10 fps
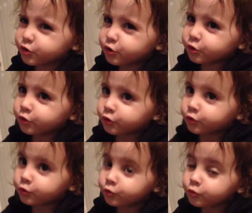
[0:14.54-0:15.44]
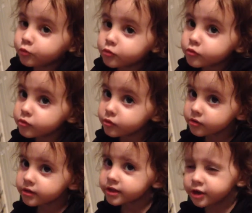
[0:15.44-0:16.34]

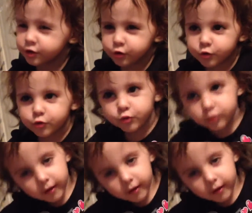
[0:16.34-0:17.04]
(no one is talking)